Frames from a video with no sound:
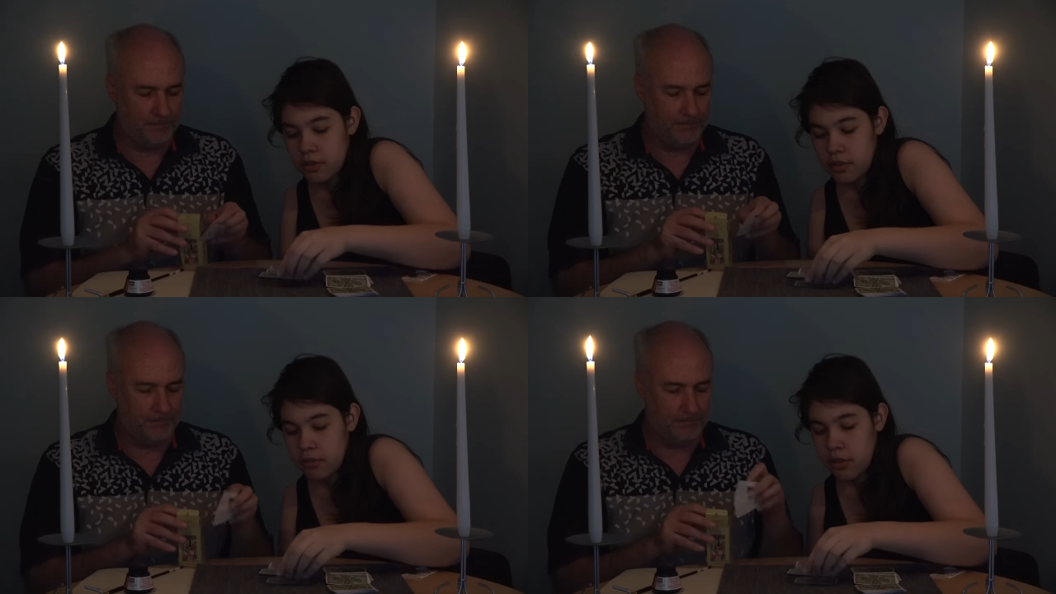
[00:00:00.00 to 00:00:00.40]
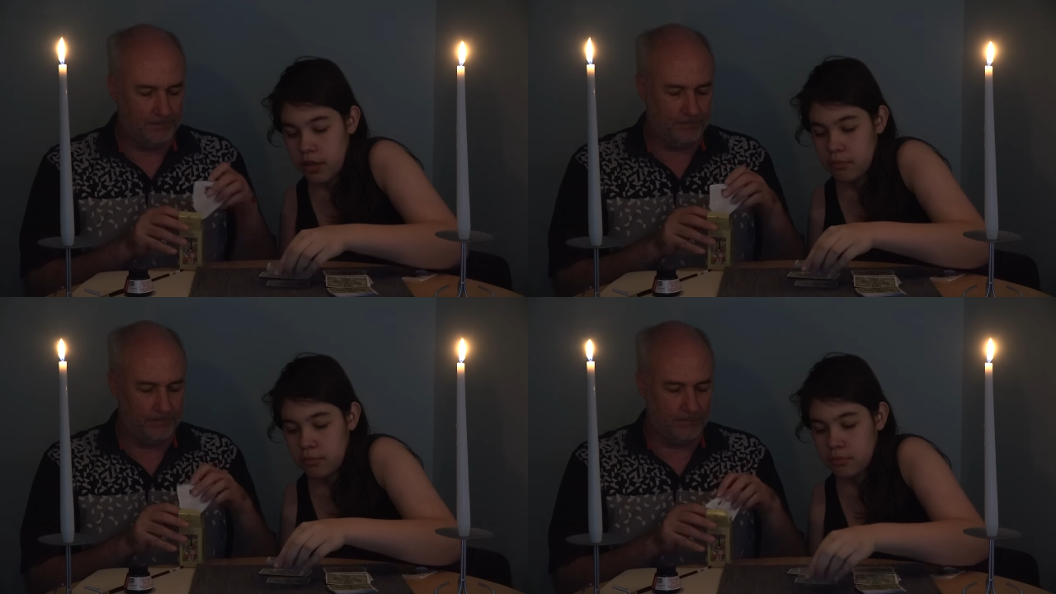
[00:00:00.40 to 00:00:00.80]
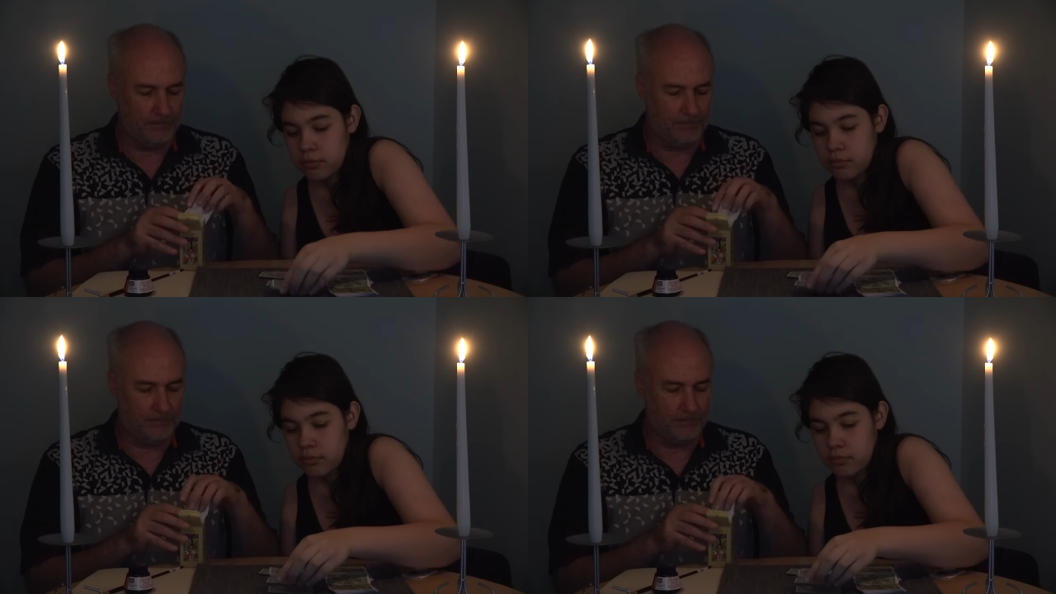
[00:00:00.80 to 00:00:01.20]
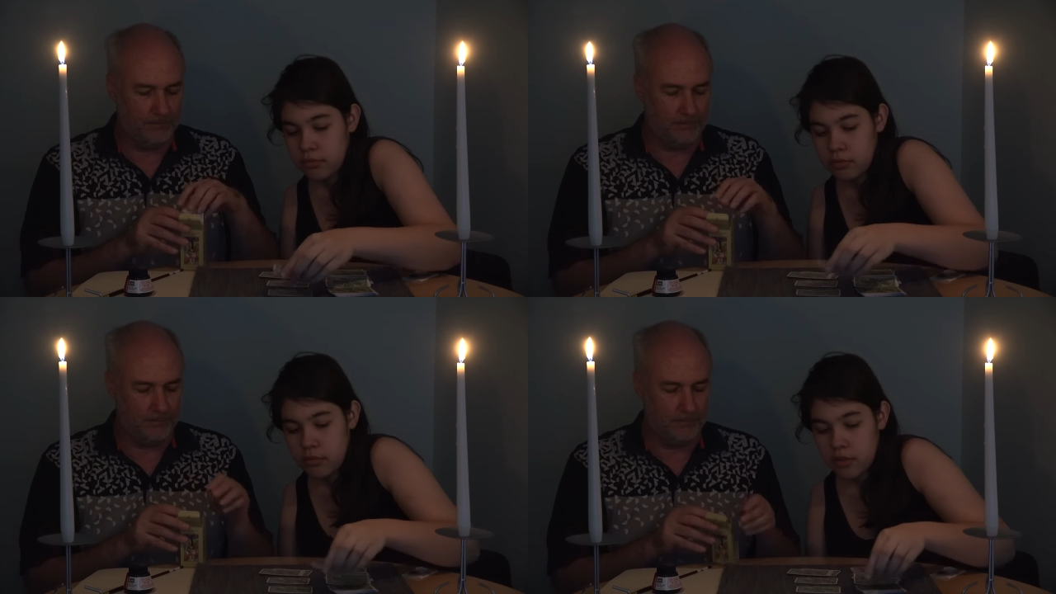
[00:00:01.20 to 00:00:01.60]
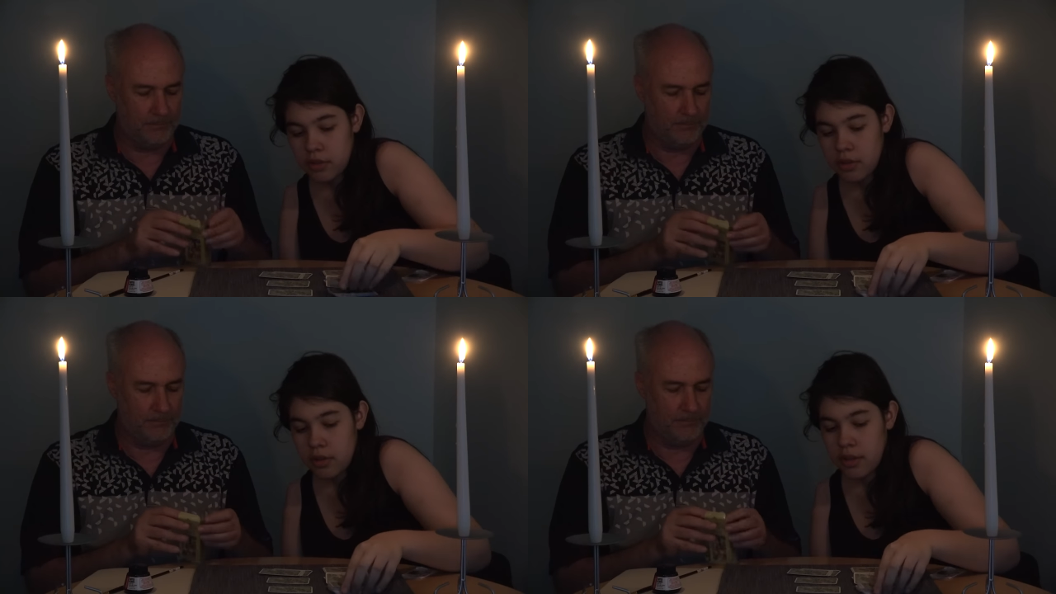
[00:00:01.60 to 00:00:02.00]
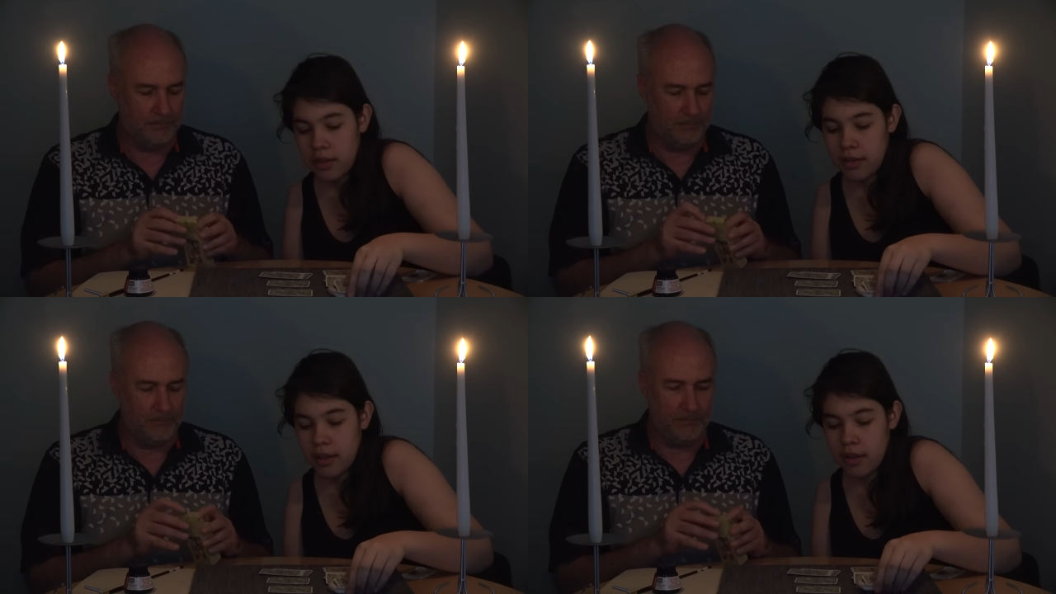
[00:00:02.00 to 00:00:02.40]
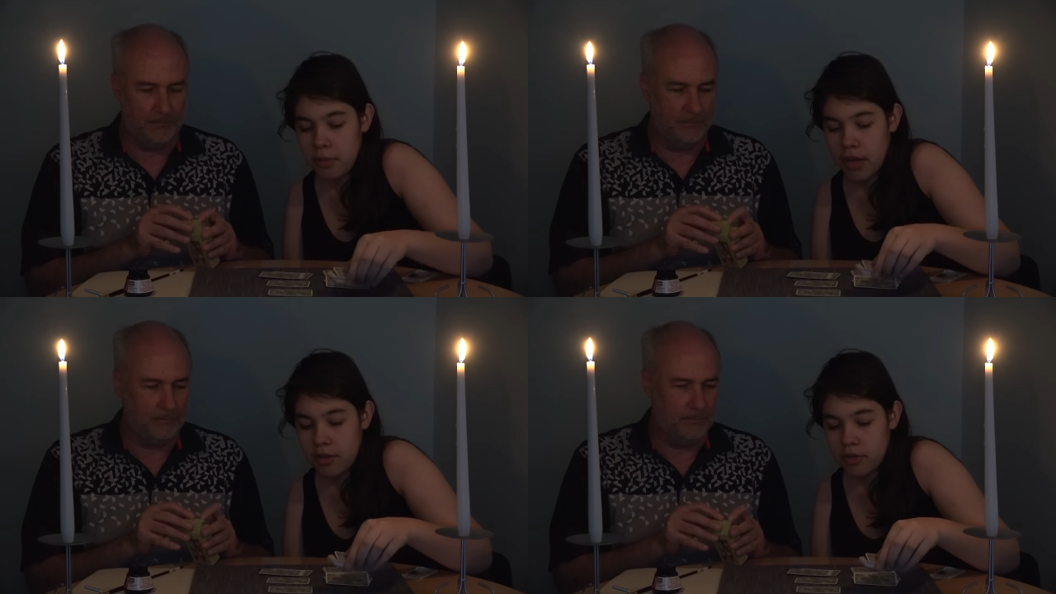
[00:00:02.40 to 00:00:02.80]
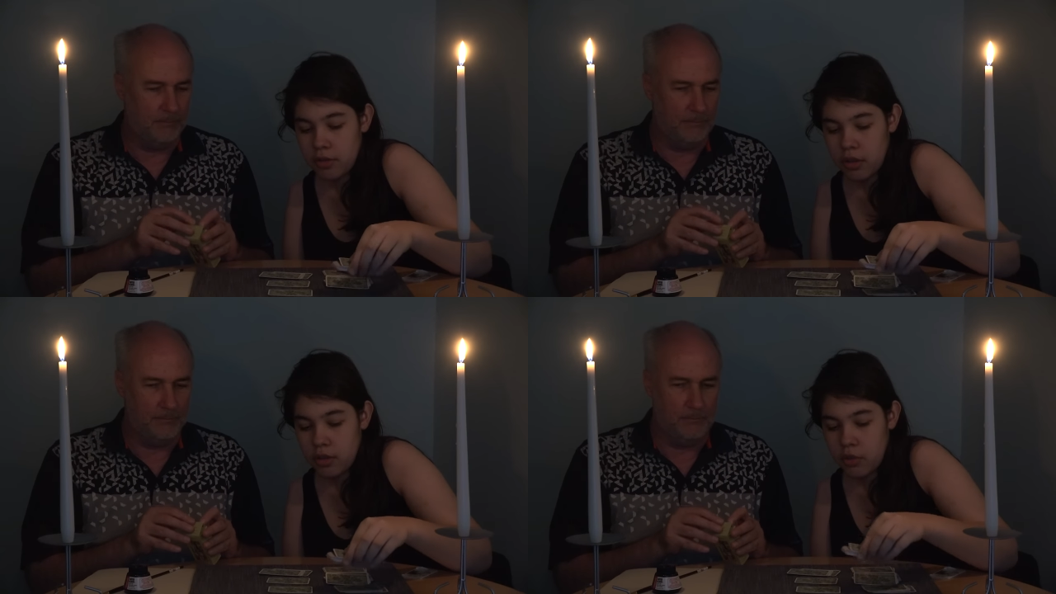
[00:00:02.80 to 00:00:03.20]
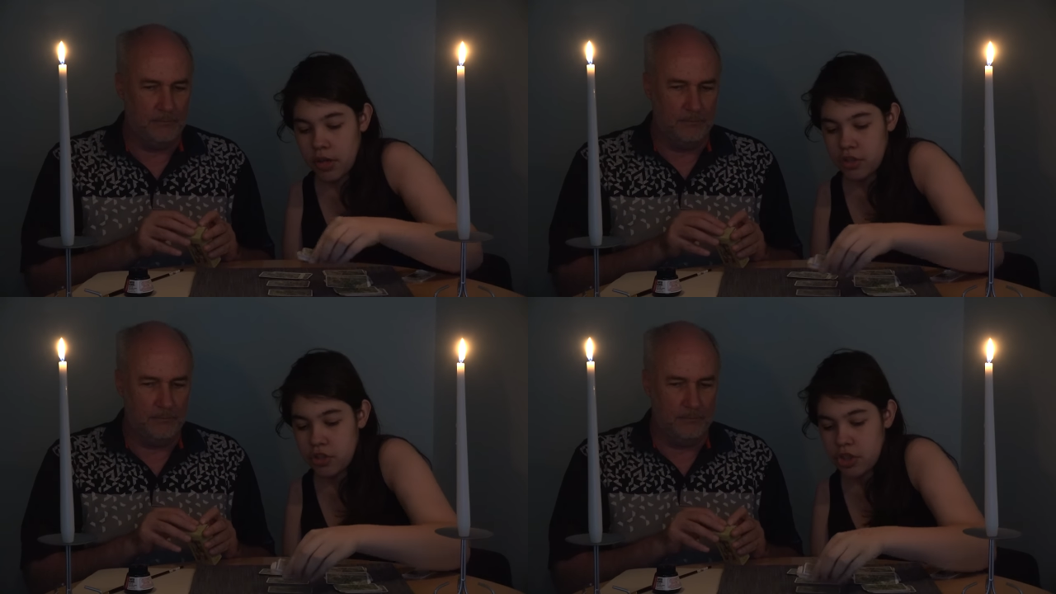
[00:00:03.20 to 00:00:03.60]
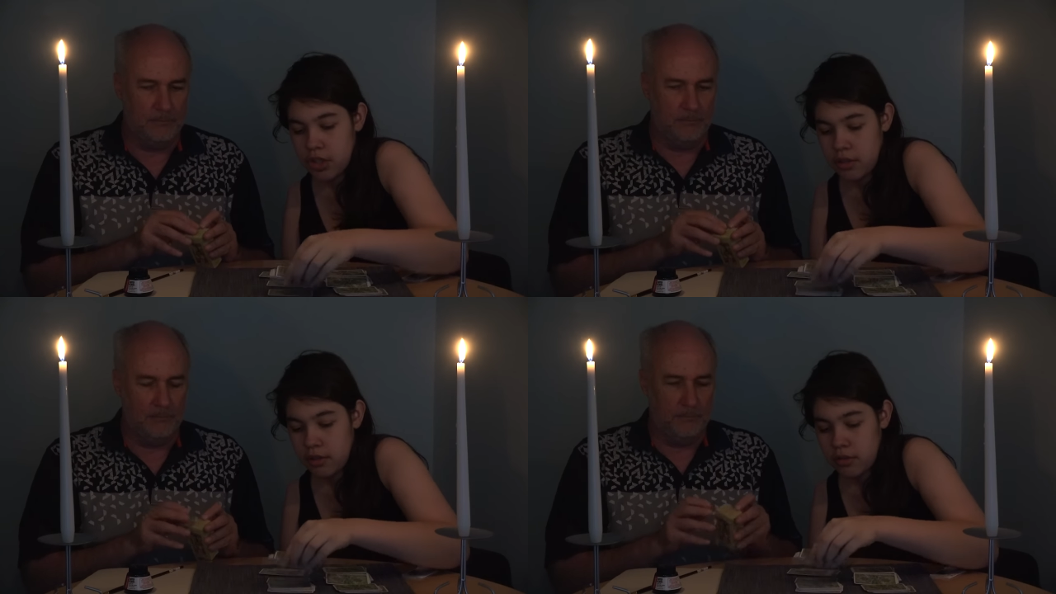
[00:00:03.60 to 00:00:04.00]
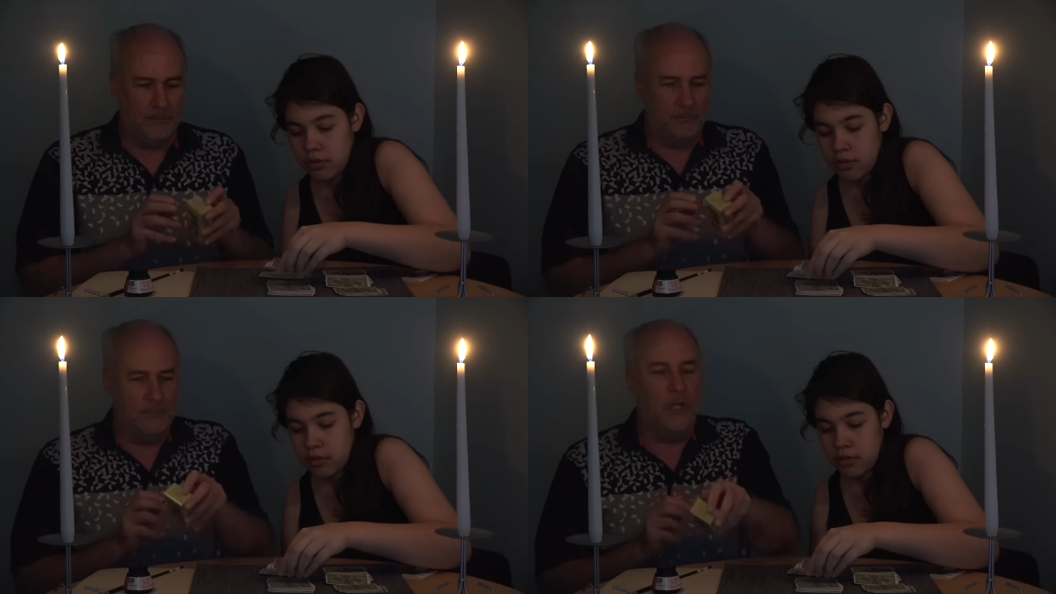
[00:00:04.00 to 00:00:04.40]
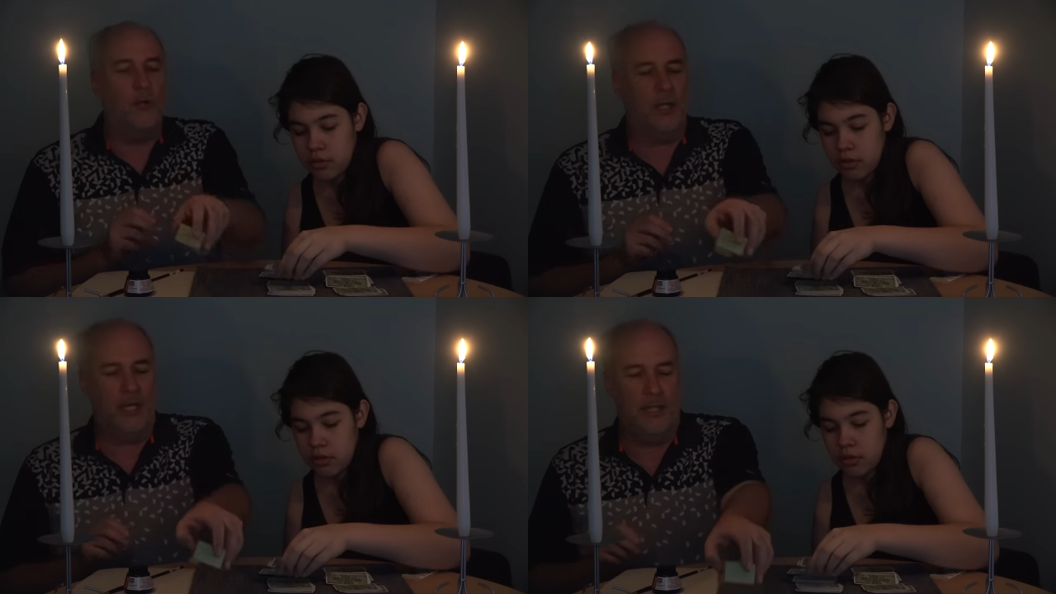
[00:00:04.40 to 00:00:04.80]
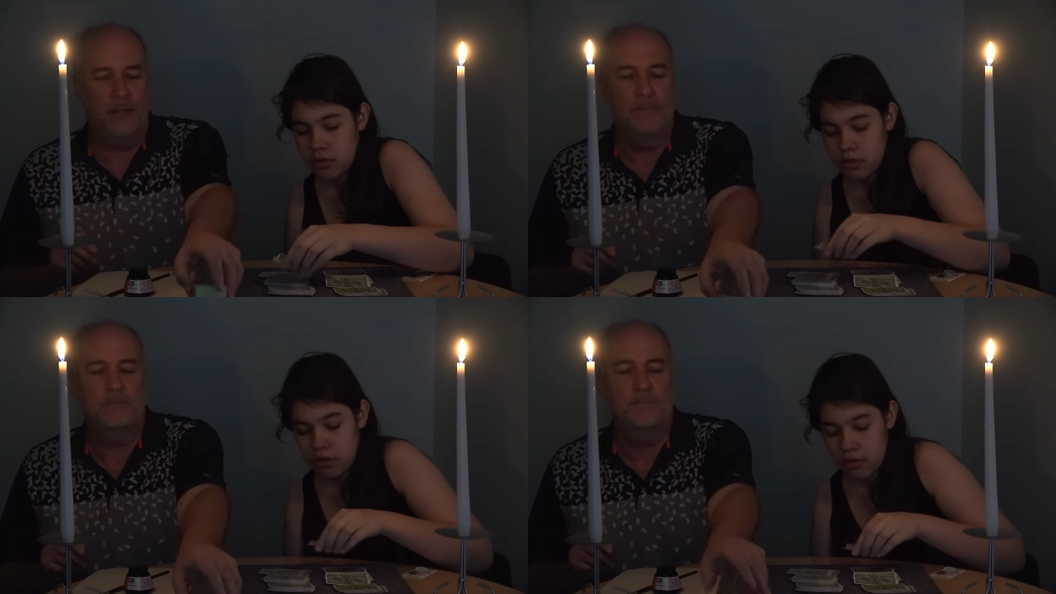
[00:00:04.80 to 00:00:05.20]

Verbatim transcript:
Speaker 1: to um, think about a question.
Speaker 2: Okay.